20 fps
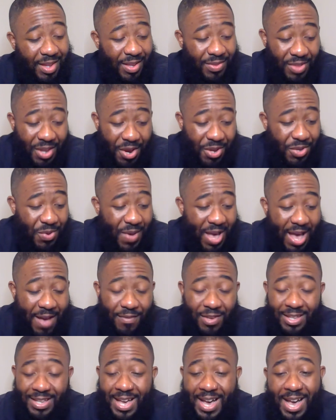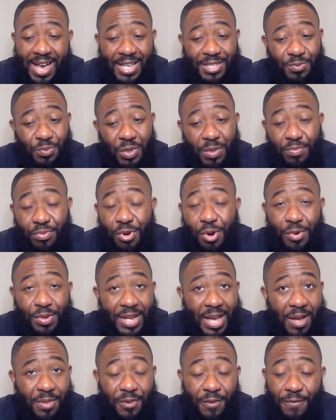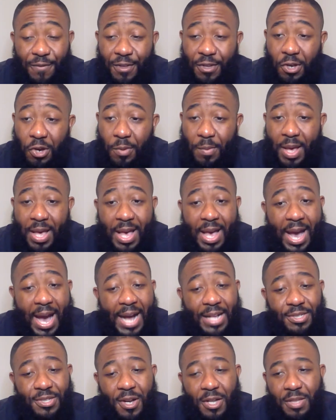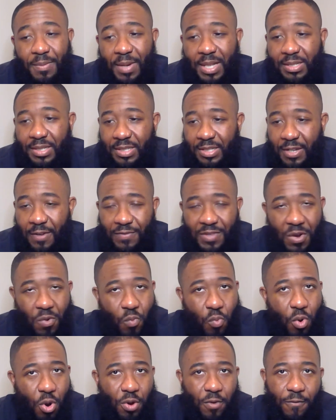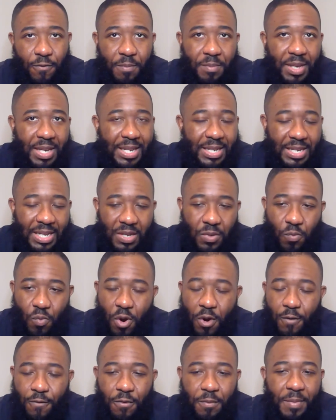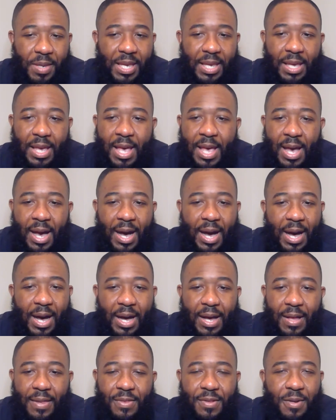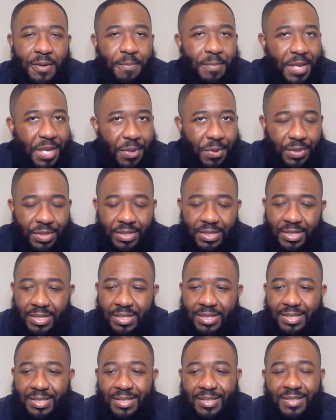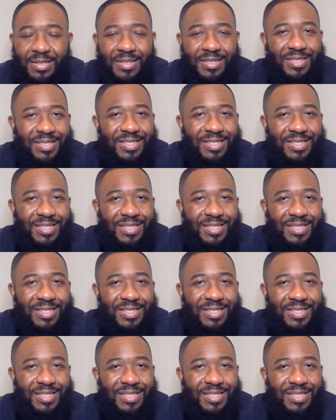there you have it, guys. We broke down the film. I talked about the stuff that worked for me, didn't work for me, uh, the appearances, the, the